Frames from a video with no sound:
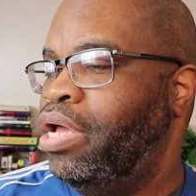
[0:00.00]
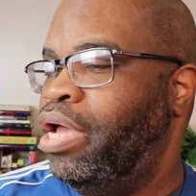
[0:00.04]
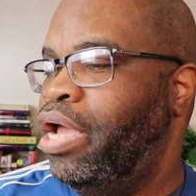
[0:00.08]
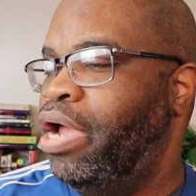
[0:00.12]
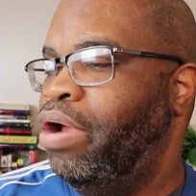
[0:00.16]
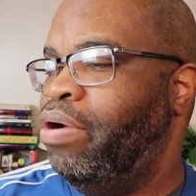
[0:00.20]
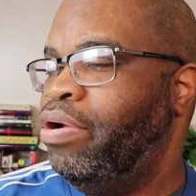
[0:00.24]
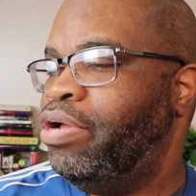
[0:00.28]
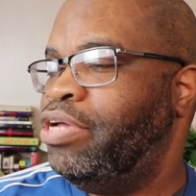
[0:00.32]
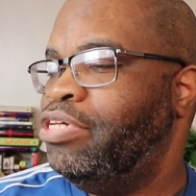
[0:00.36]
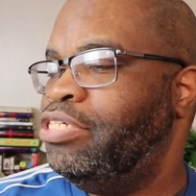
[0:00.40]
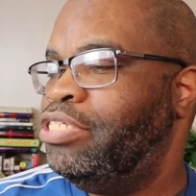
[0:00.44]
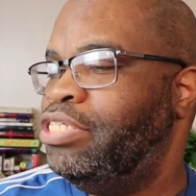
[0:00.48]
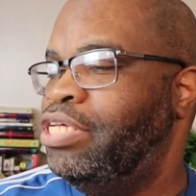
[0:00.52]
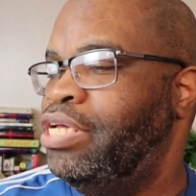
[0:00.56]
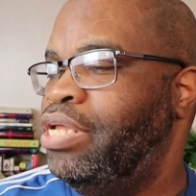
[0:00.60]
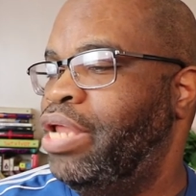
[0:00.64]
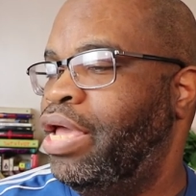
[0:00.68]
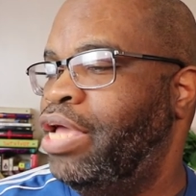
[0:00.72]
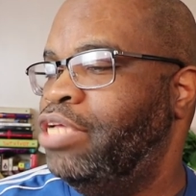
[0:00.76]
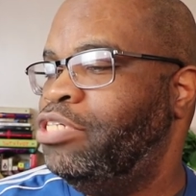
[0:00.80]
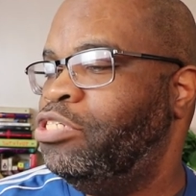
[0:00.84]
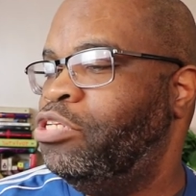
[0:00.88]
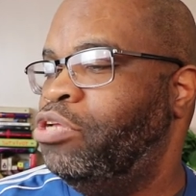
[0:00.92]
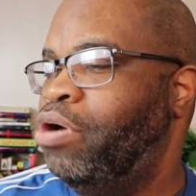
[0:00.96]
Erica's
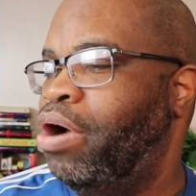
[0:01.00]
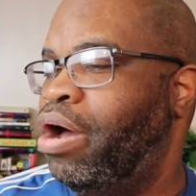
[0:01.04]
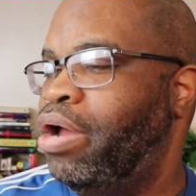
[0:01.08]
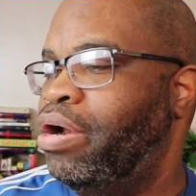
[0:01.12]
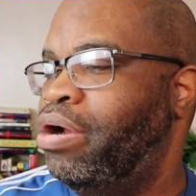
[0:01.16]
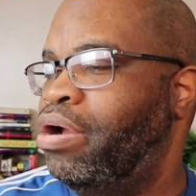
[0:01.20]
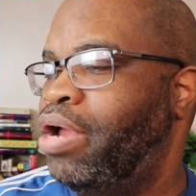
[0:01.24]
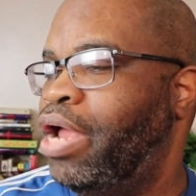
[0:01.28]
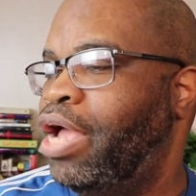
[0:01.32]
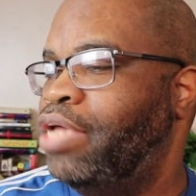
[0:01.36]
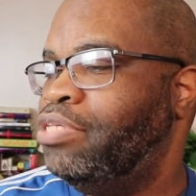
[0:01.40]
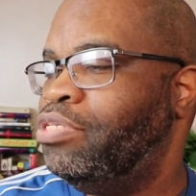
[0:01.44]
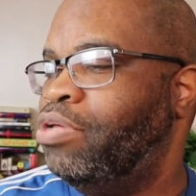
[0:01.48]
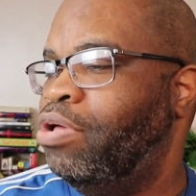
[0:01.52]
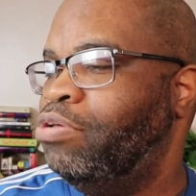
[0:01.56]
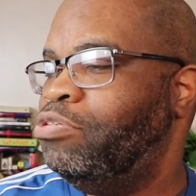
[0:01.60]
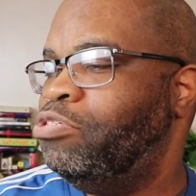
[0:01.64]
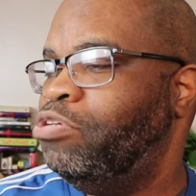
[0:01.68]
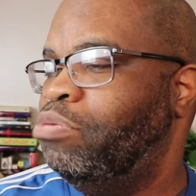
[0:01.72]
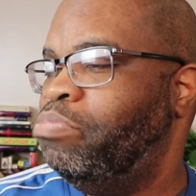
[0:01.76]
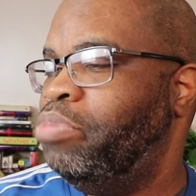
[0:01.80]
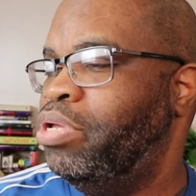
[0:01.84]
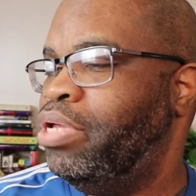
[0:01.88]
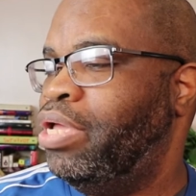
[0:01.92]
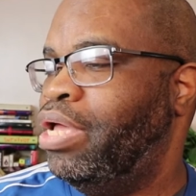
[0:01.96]
teenage daughter has
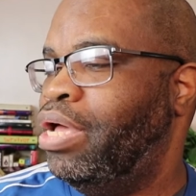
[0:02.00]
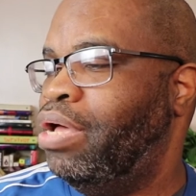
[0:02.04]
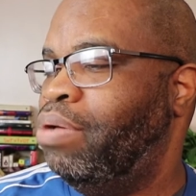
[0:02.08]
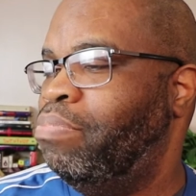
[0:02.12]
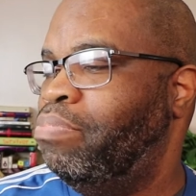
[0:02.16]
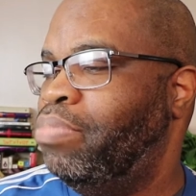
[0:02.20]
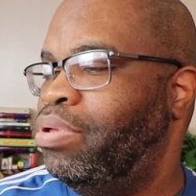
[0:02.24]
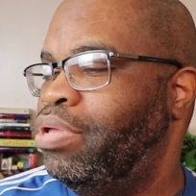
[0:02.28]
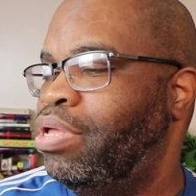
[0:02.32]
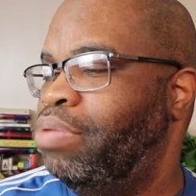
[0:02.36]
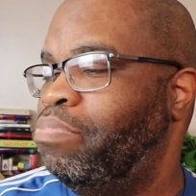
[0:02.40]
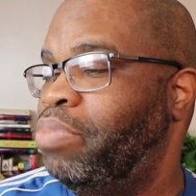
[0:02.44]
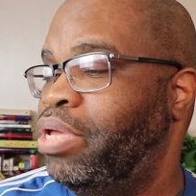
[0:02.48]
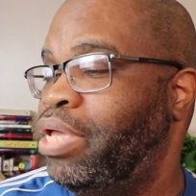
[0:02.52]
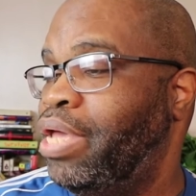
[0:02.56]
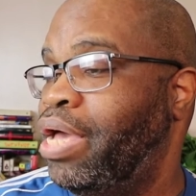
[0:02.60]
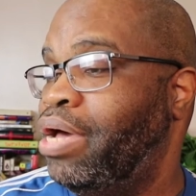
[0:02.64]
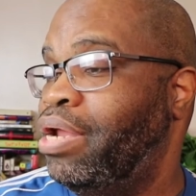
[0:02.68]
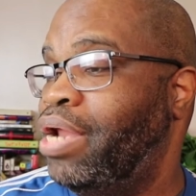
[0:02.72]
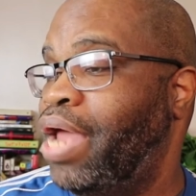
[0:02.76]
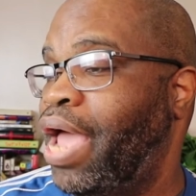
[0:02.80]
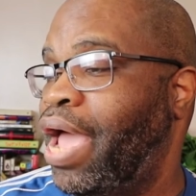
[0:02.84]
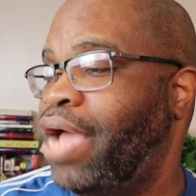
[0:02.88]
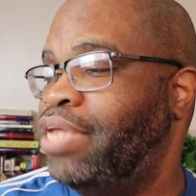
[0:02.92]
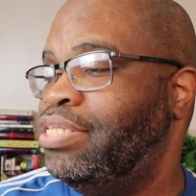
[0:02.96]
also become
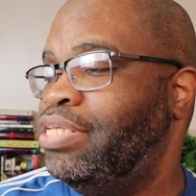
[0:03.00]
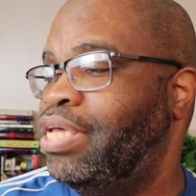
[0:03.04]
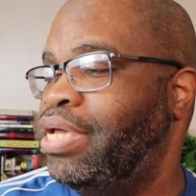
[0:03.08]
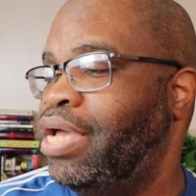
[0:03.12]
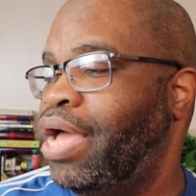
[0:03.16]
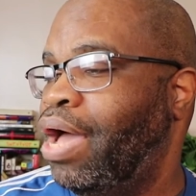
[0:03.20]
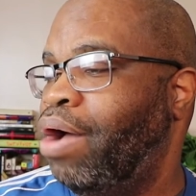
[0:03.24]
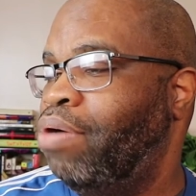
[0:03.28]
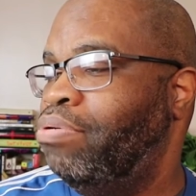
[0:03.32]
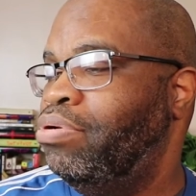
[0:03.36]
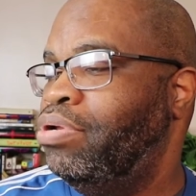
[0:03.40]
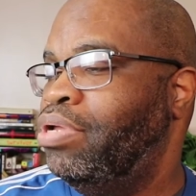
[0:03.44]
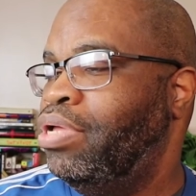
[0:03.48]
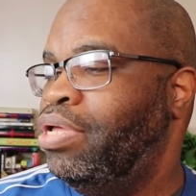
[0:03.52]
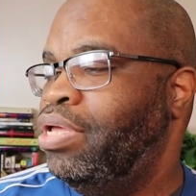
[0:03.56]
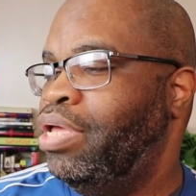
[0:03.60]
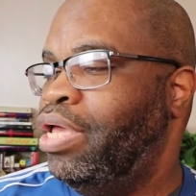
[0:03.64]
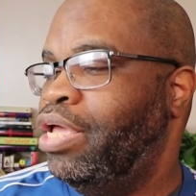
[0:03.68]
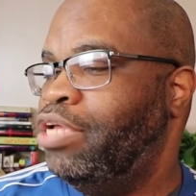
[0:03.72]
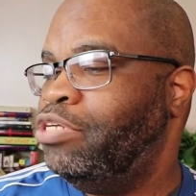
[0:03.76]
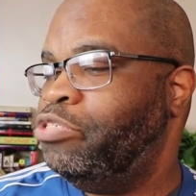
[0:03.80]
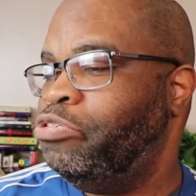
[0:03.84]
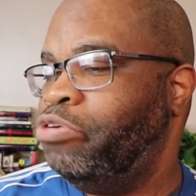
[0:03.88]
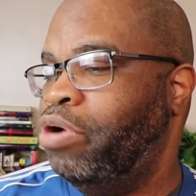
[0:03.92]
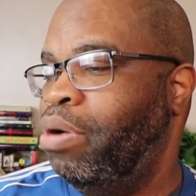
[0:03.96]
began acting out
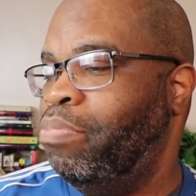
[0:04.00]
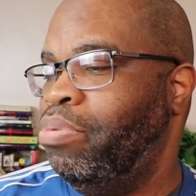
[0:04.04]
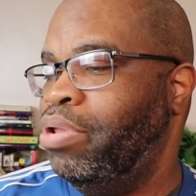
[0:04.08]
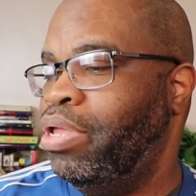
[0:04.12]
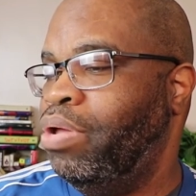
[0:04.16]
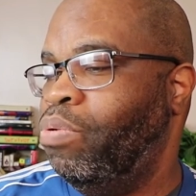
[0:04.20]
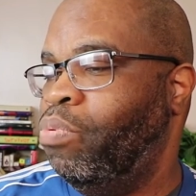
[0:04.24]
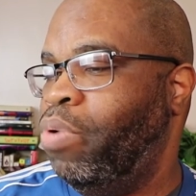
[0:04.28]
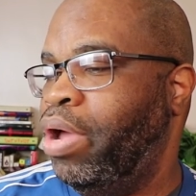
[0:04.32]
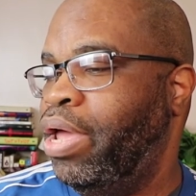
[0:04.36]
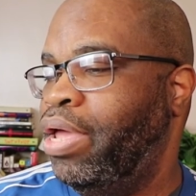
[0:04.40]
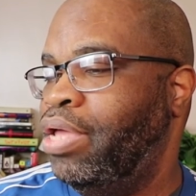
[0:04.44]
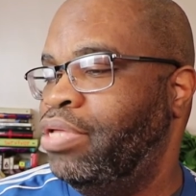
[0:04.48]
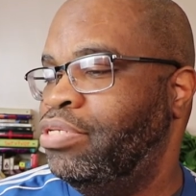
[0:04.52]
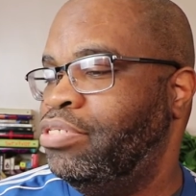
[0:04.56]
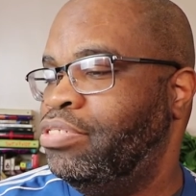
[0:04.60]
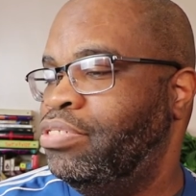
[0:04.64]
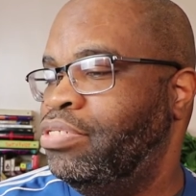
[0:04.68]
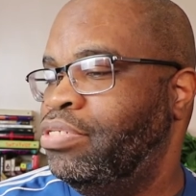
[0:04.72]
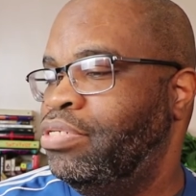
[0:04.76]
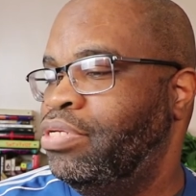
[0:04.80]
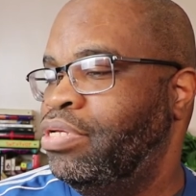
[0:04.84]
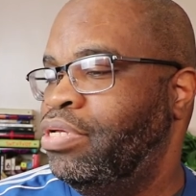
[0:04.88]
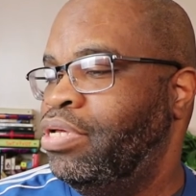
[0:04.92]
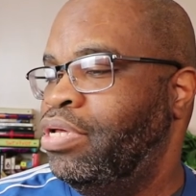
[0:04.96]
in troubling ways.
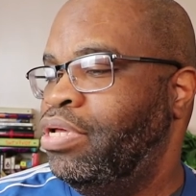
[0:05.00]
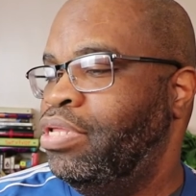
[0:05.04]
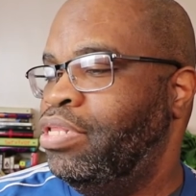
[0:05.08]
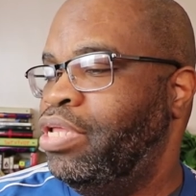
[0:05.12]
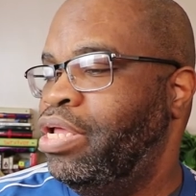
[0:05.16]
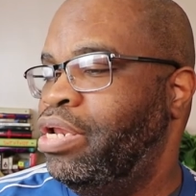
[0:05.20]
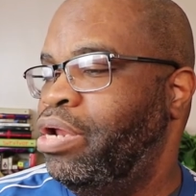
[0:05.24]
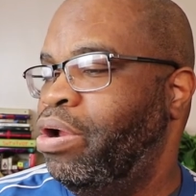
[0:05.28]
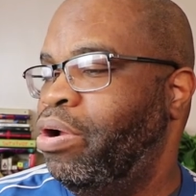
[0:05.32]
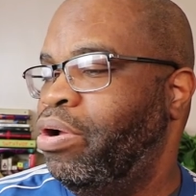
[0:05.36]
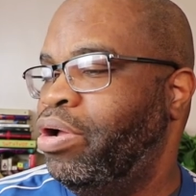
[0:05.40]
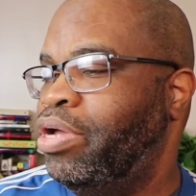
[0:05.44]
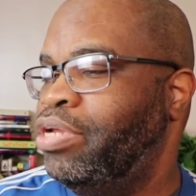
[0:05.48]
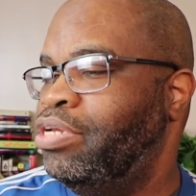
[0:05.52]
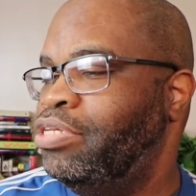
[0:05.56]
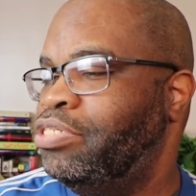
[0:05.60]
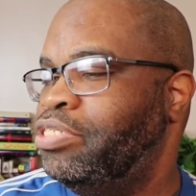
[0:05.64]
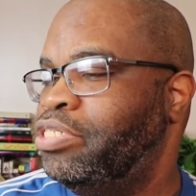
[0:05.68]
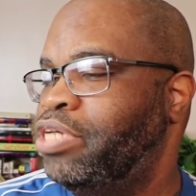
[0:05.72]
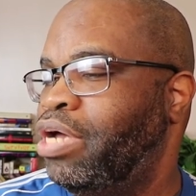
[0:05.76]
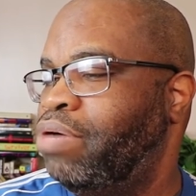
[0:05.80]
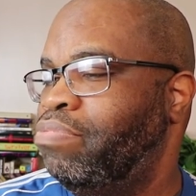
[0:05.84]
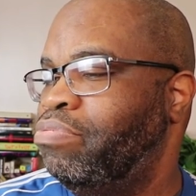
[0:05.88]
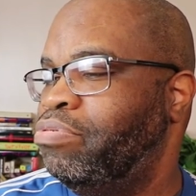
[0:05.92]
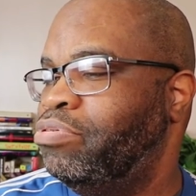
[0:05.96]
Then Erica
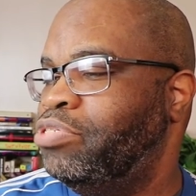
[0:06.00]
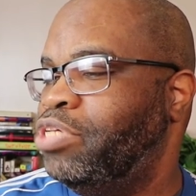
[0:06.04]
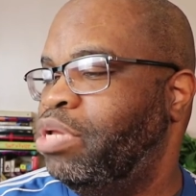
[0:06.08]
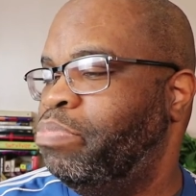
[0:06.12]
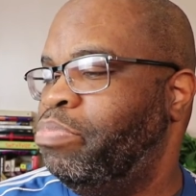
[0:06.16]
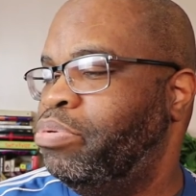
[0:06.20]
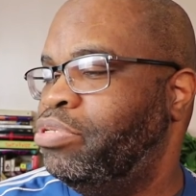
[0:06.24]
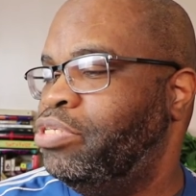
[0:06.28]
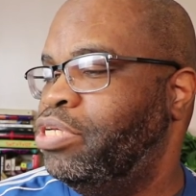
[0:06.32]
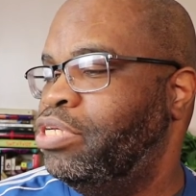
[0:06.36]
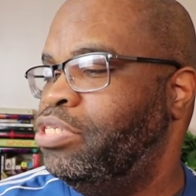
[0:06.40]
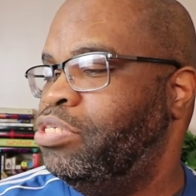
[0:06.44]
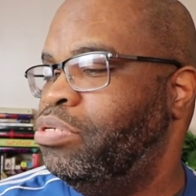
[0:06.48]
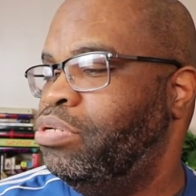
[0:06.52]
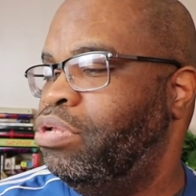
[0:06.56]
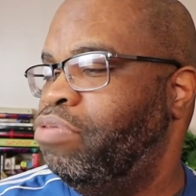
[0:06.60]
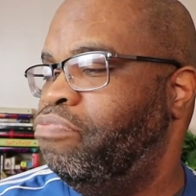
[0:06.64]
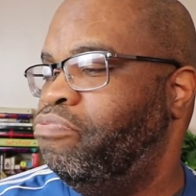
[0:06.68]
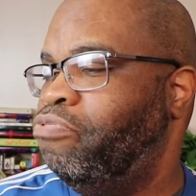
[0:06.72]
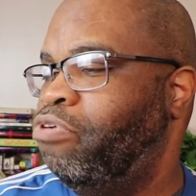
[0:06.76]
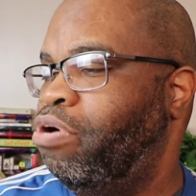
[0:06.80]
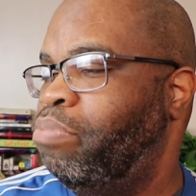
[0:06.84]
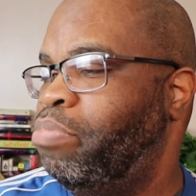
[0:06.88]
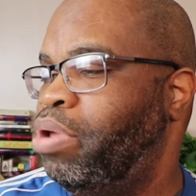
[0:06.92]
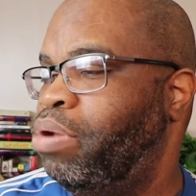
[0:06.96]
discovers a potential
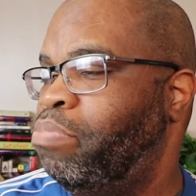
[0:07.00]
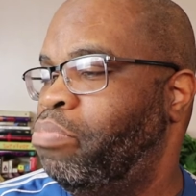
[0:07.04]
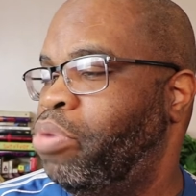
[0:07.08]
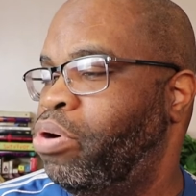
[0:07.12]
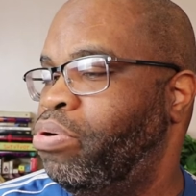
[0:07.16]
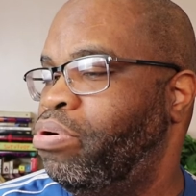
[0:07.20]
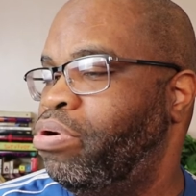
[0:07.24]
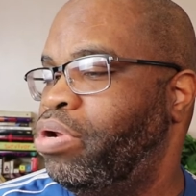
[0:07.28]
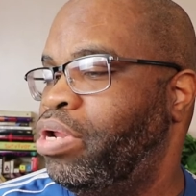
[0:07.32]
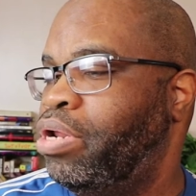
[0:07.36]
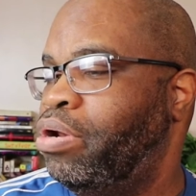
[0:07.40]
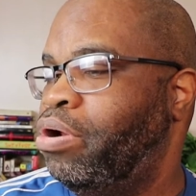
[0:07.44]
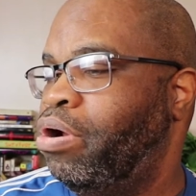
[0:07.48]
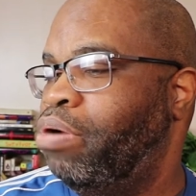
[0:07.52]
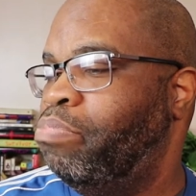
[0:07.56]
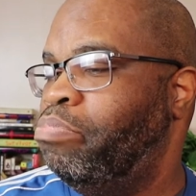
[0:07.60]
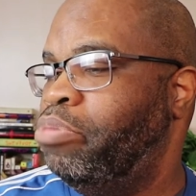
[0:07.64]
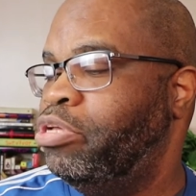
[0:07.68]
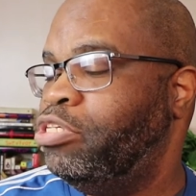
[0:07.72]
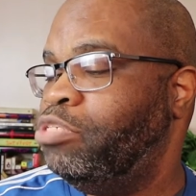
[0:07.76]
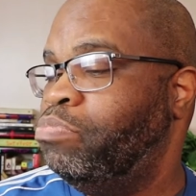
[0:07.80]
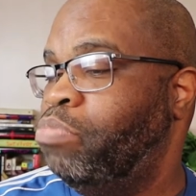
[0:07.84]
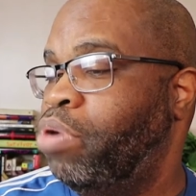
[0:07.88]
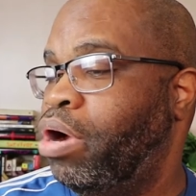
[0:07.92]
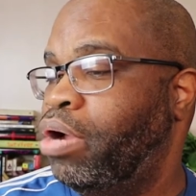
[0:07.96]
informant murdered in her
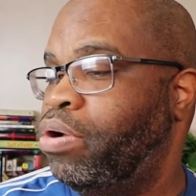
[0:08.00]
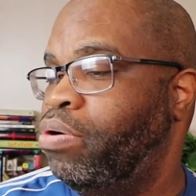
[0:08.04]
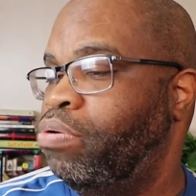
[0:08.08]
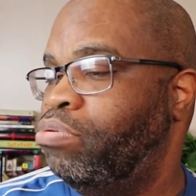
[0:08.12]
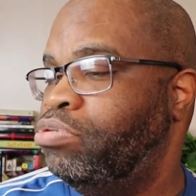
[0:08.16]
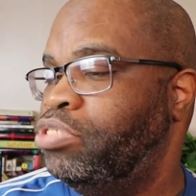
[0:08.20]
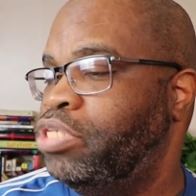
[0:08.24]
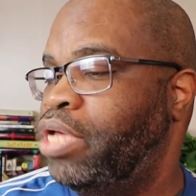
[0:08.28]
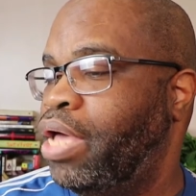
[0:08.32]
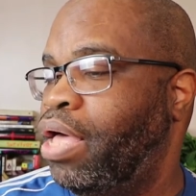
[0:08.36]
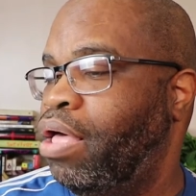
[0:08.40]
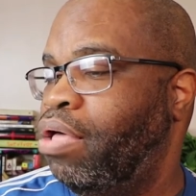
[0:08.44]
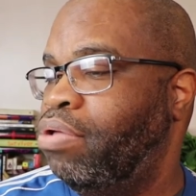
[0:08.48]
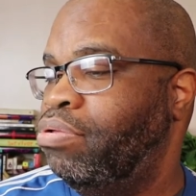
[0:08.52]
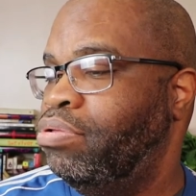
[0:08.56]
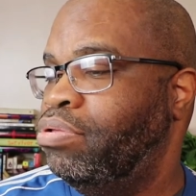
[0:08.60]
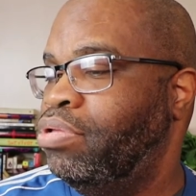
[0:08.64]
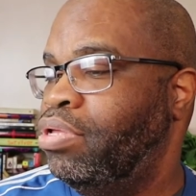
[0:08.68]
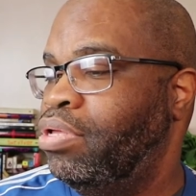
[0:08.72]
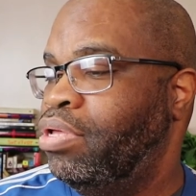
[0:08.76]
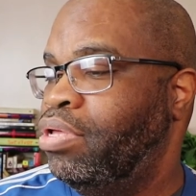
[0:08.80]
Bismarck hotel.